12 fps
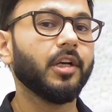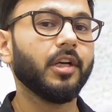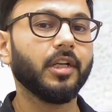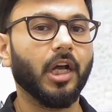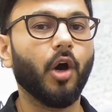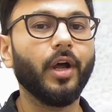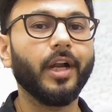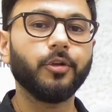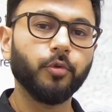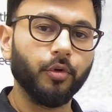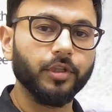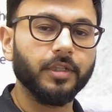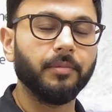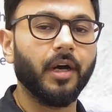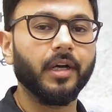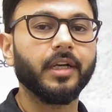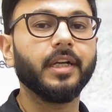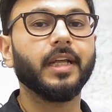now had to go to the
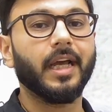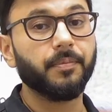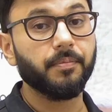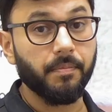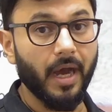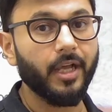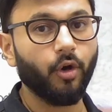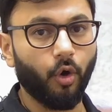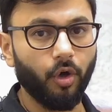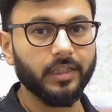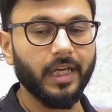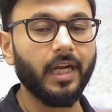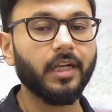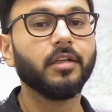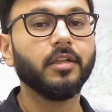market and buy all that.